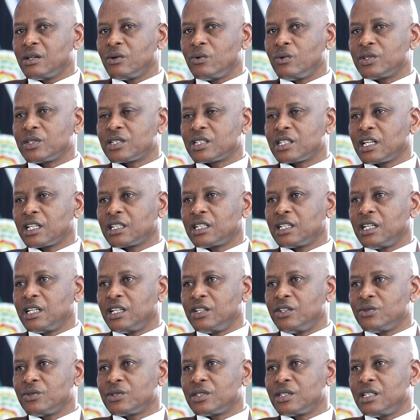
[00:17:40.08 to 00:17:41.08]
we start
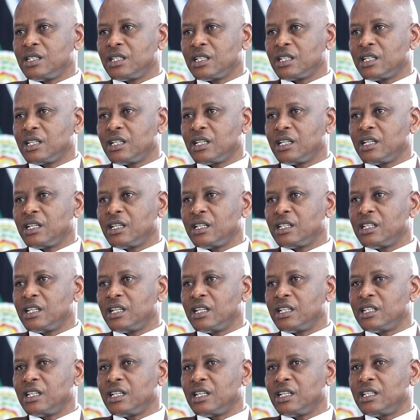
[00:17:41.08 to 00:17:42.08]
reducing
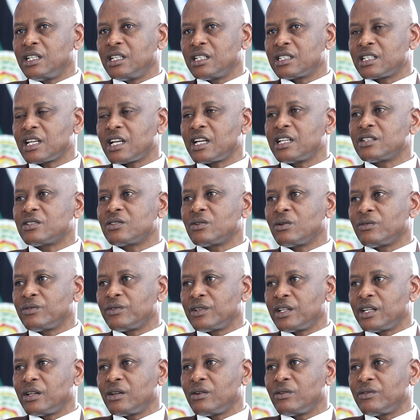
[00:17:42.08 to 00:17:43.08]
the size of
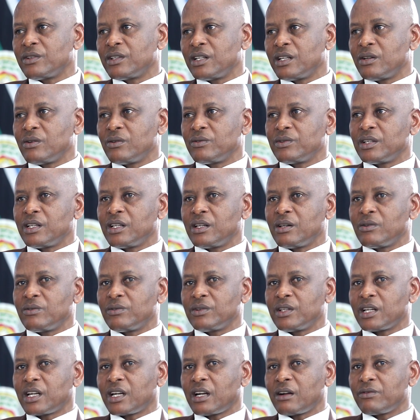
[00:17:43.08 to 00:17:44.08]

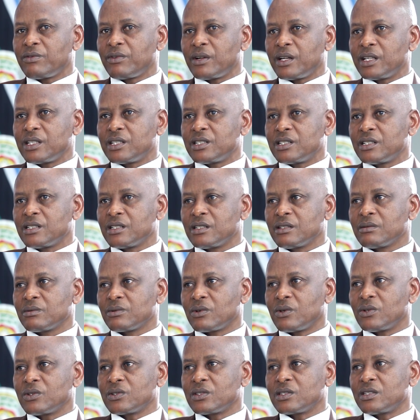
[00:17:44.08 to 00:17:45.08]
the coverage,
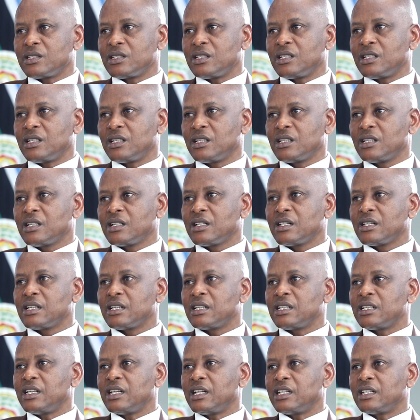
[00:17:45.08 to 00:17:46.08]
because
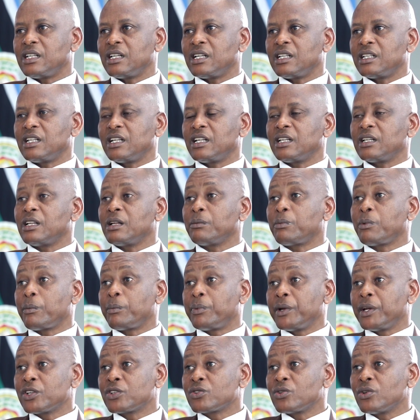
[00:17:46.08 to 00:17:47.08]
the
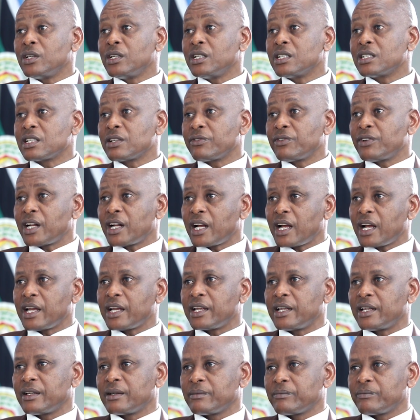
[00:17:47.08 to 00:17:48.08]
population is very
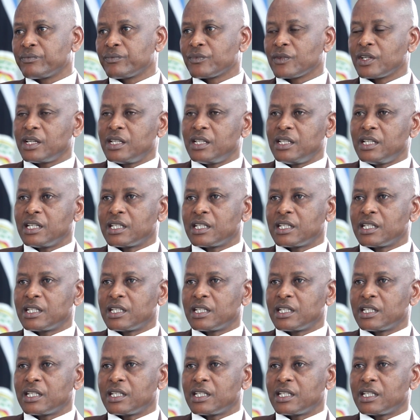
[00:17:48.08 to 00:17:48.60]
high in